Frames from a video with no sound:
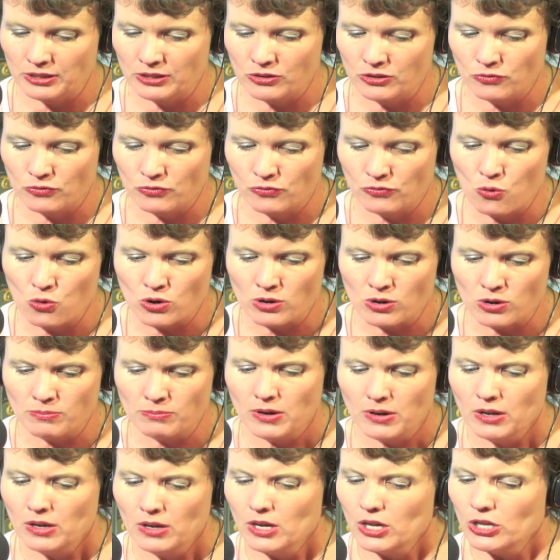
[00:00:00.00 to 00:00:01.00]
And
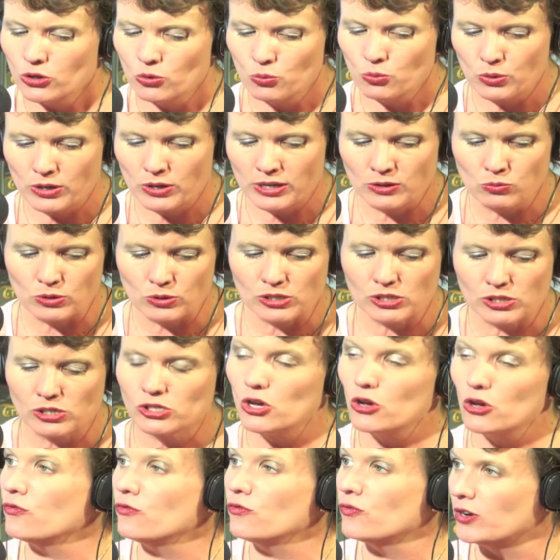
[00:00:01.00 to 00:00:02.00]
the wind was
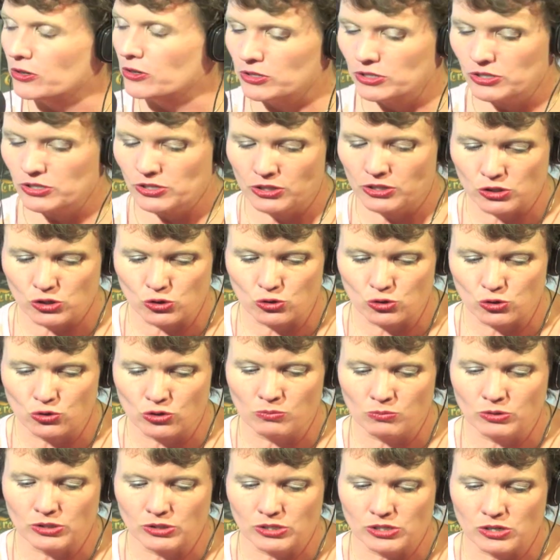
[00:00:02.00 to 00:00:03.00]
so fierce, and the
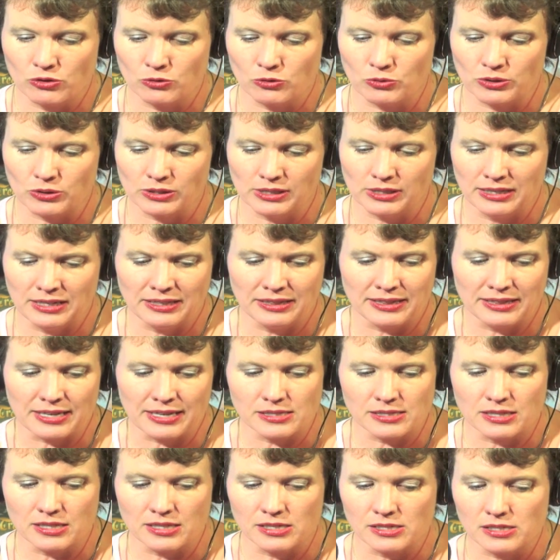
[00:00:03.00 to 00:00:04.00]
storm was so unrelenting
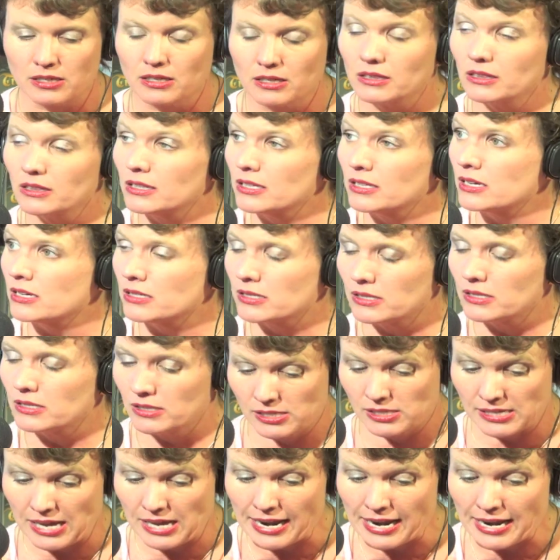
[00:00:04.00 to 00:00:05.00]
that the
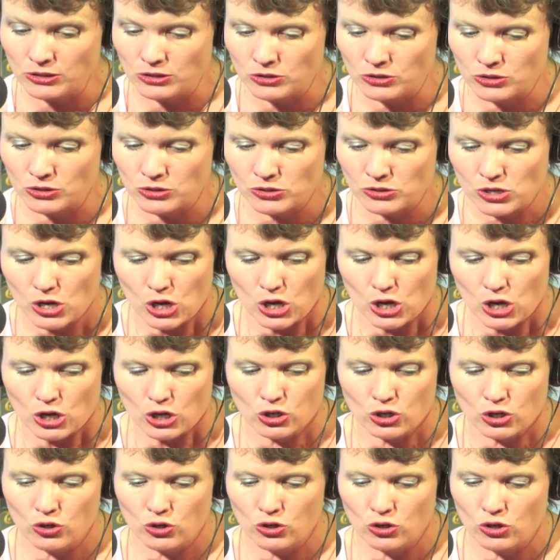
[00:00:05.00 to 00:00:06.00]
sailors
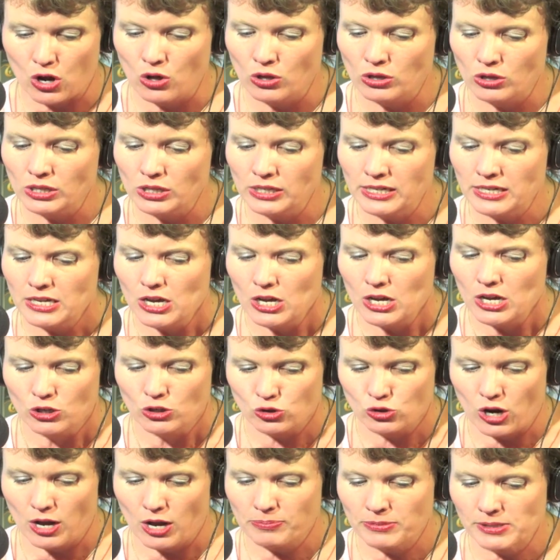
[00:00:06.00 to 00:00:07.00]
could only
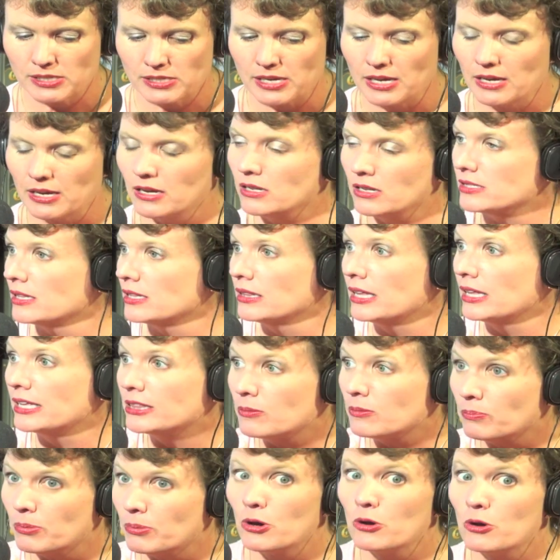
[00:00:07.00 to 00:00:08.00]
drop the sails and let
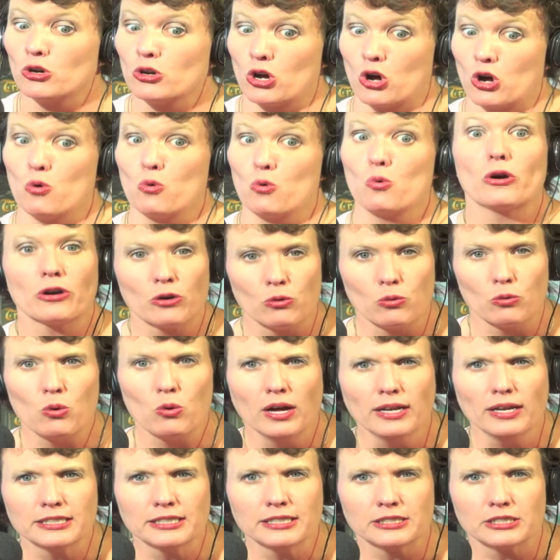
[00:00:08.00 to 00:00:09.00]
the boat go where it
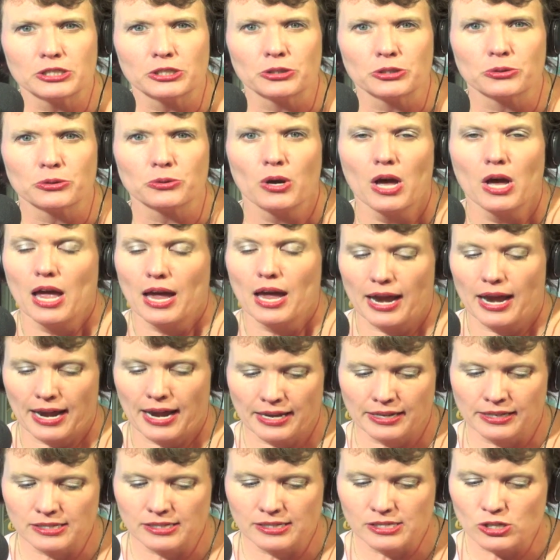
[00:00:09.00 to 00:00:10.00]
wanted to.
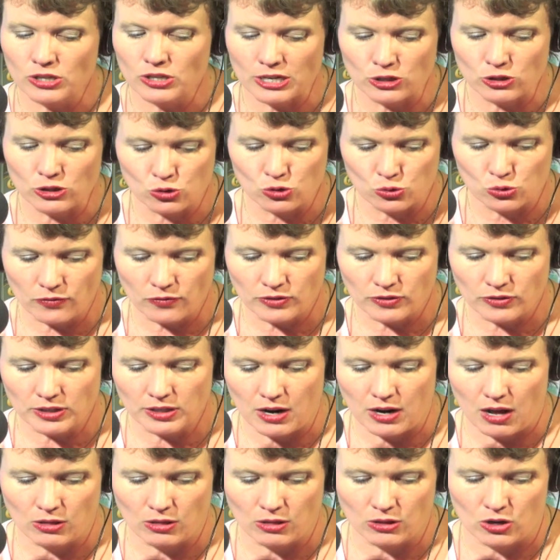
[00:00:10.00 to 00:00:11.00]
And so they drifted
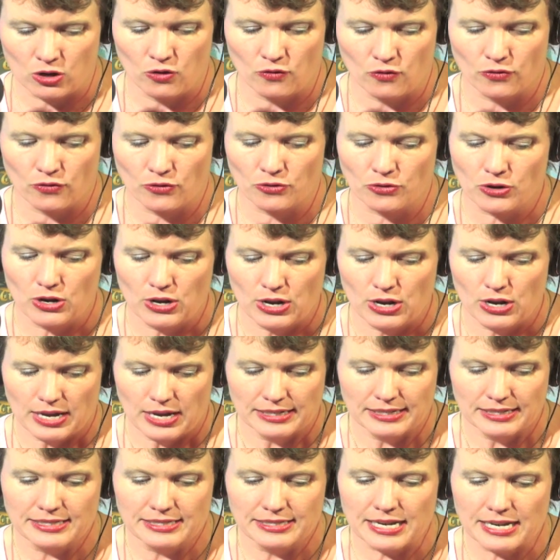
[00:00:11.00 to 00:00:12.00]
all over.
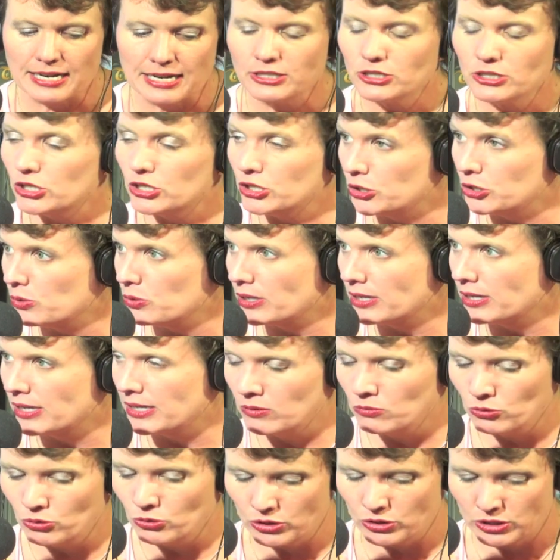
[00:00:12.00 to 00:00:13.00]
Day two,
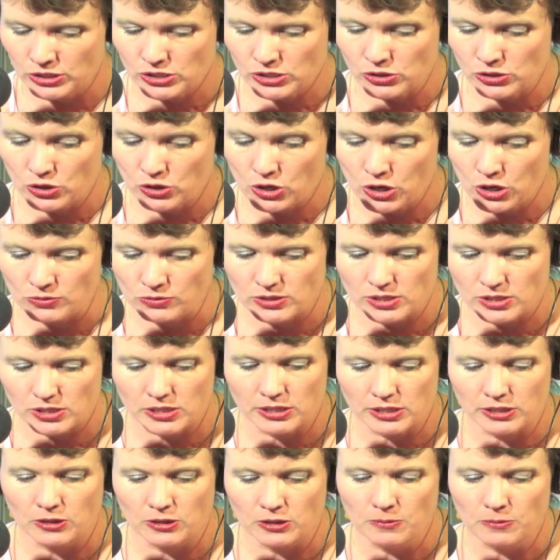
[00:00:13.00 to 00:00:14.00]
again, we're in Sukkot
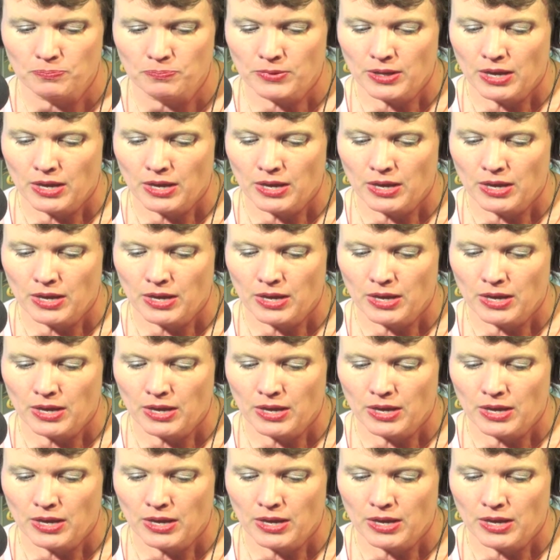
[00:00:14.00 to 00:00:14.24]
still.